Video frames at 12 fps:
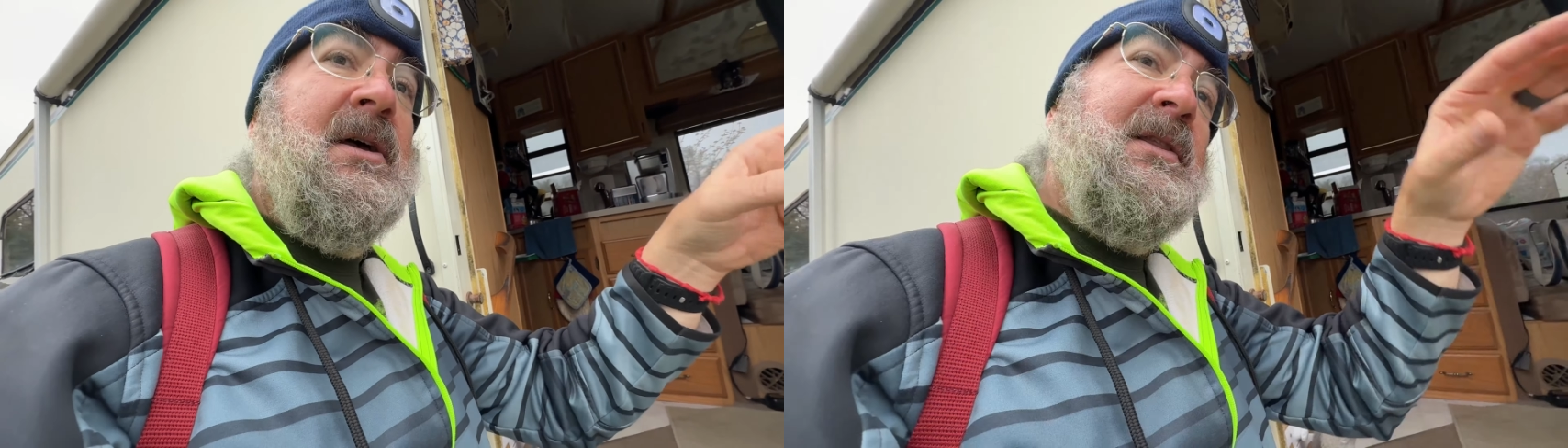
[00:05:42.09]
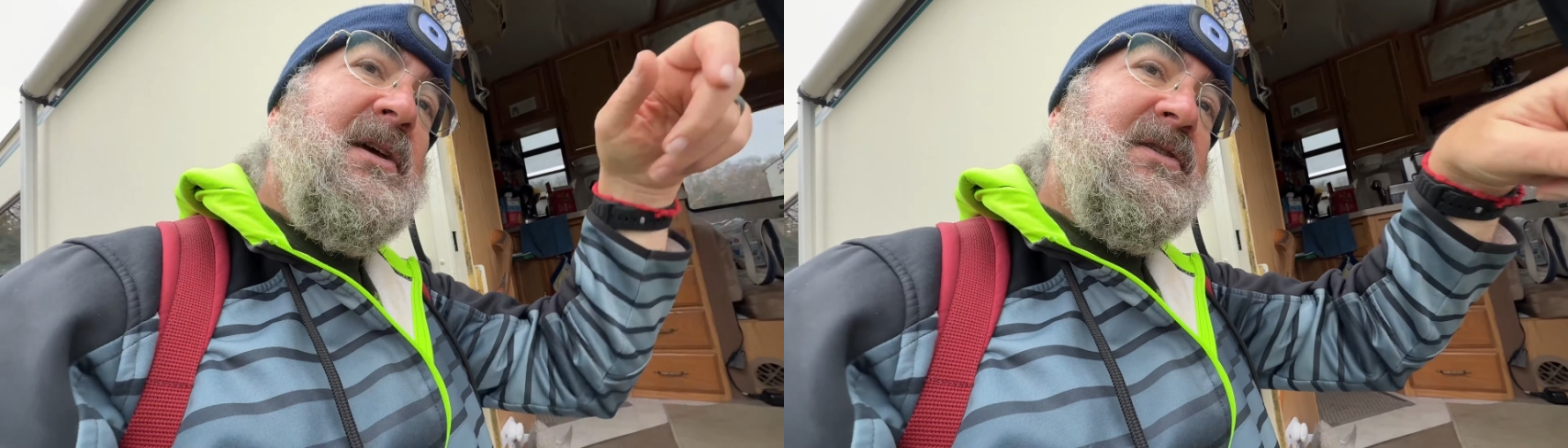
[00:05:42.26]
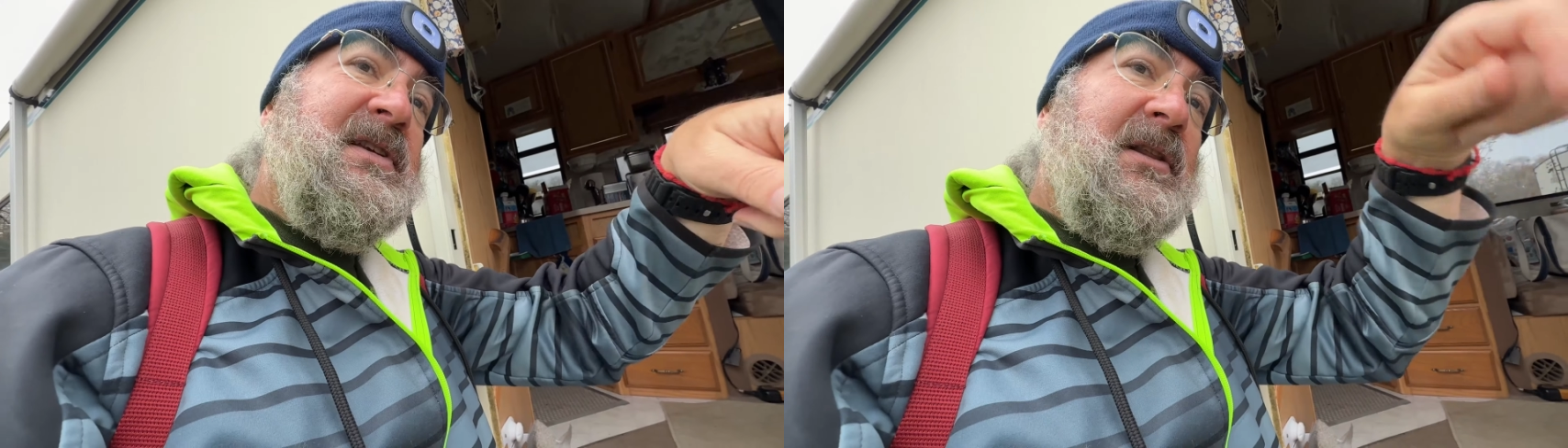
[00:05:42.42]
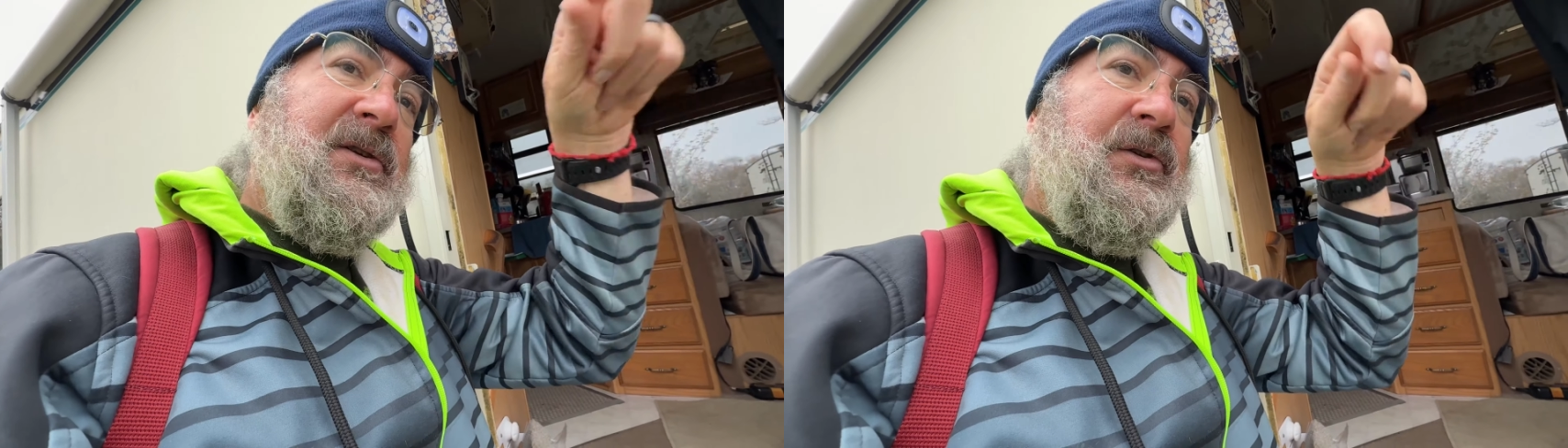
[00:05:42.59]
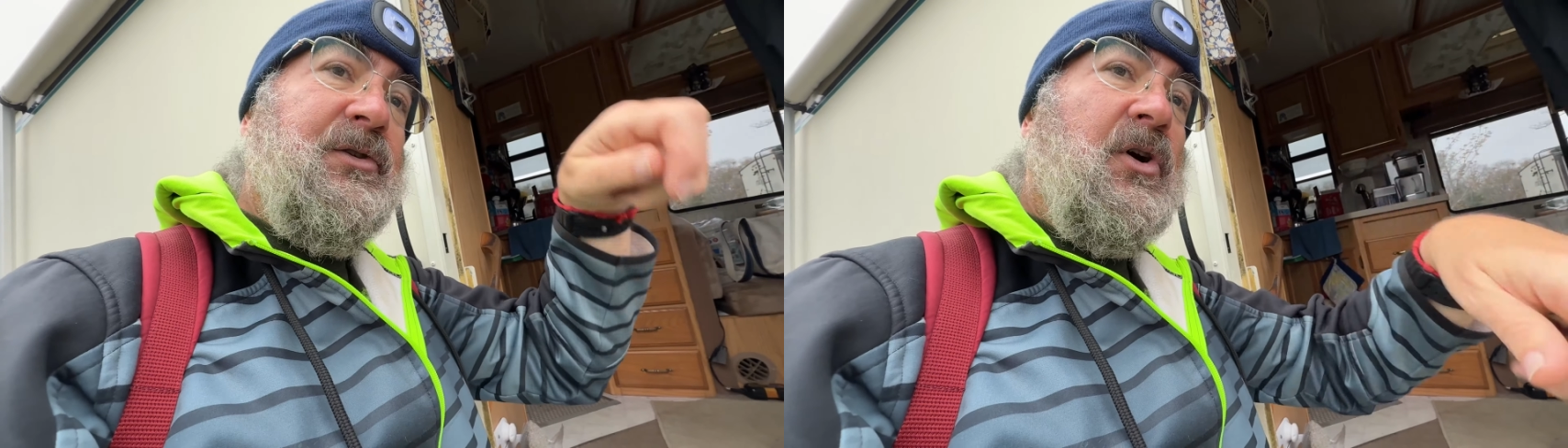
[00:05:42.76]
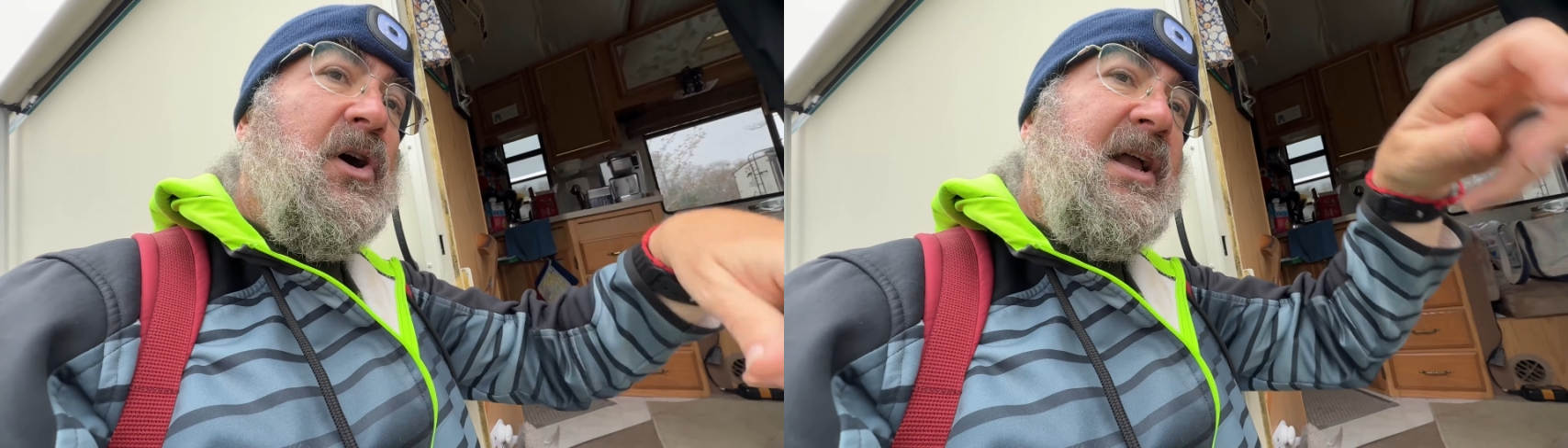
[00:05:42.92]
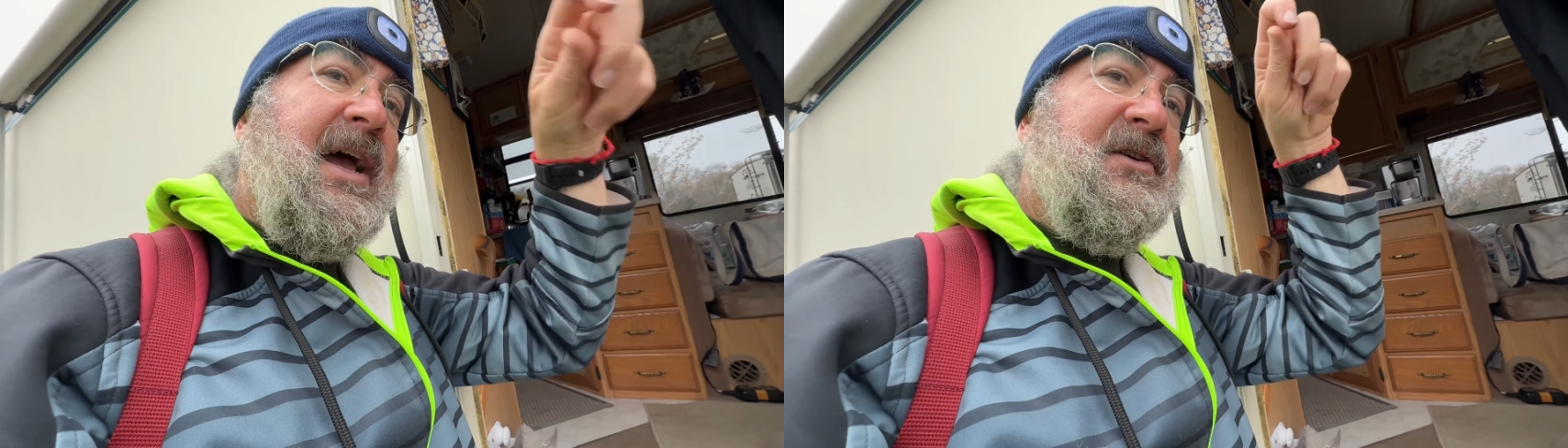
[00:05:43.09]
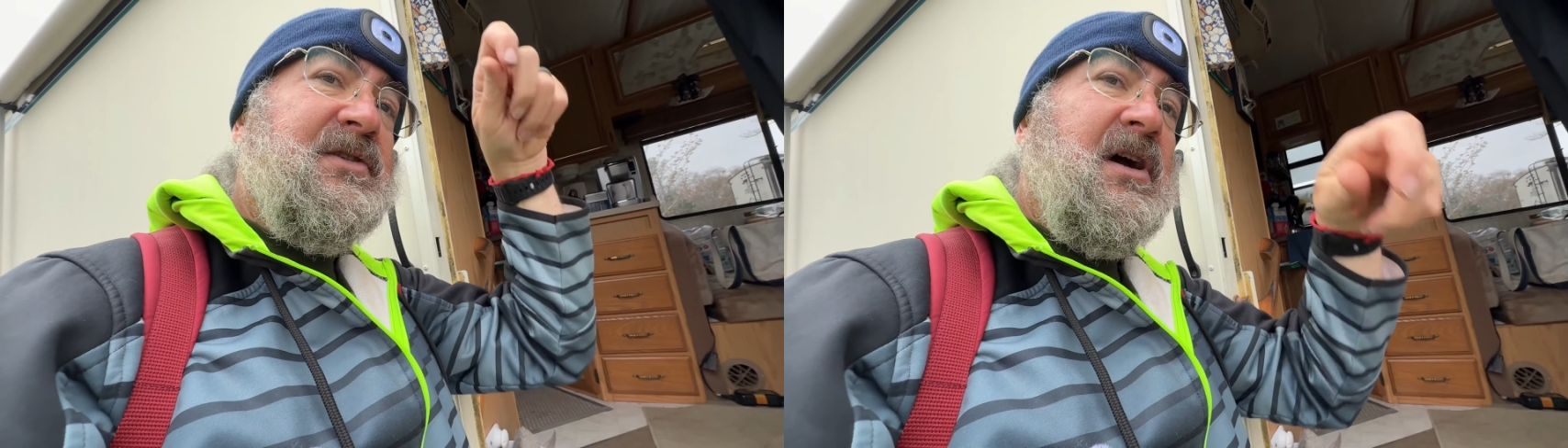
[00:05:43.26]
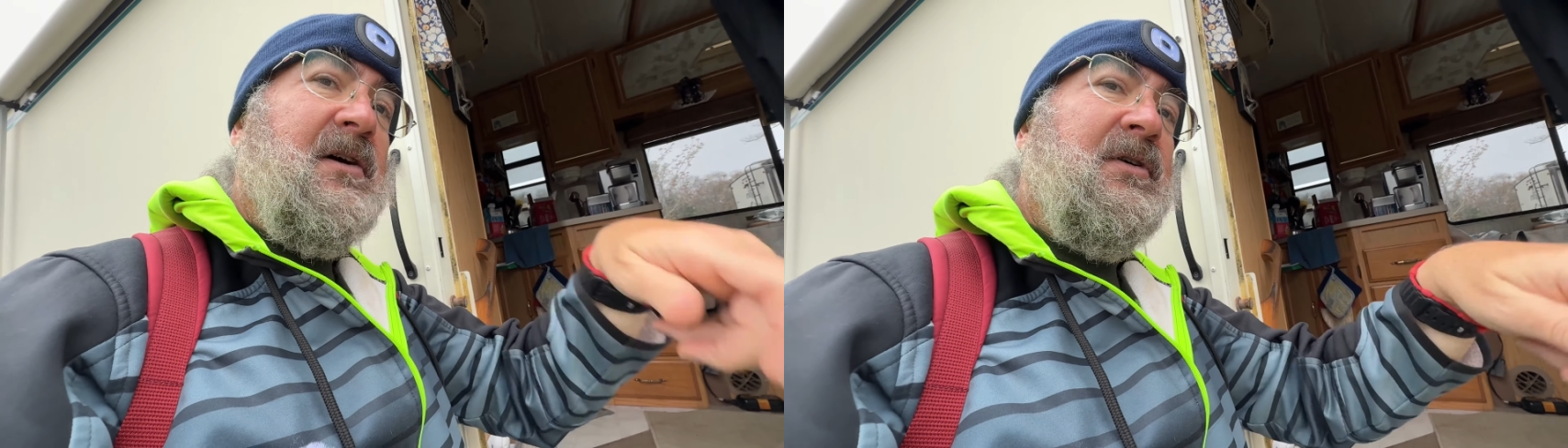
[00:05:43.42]
there's that little
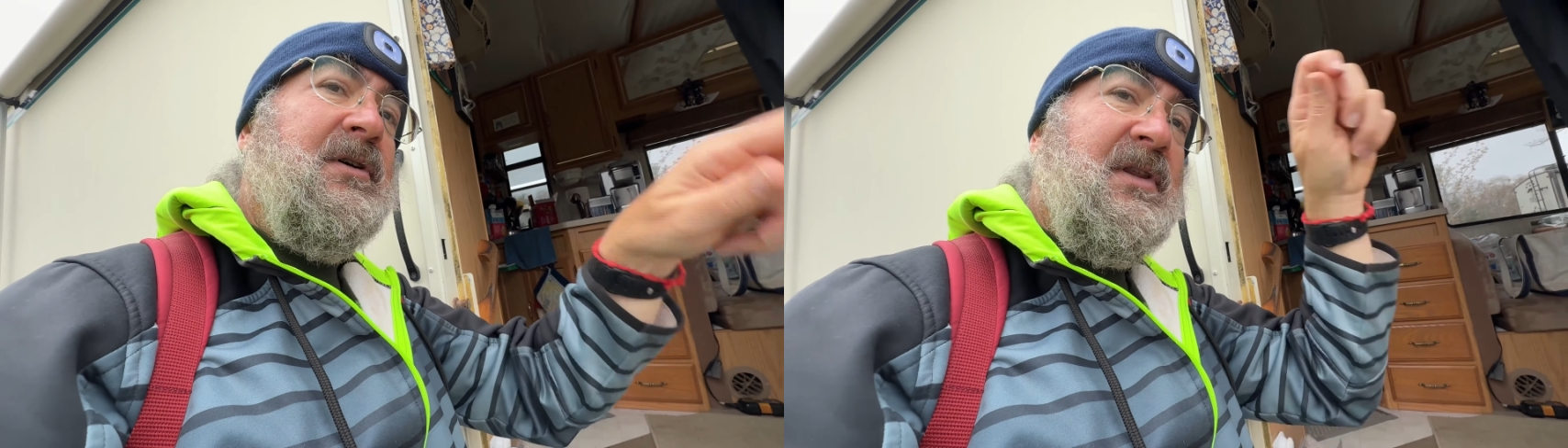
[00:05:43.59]
doghouse cover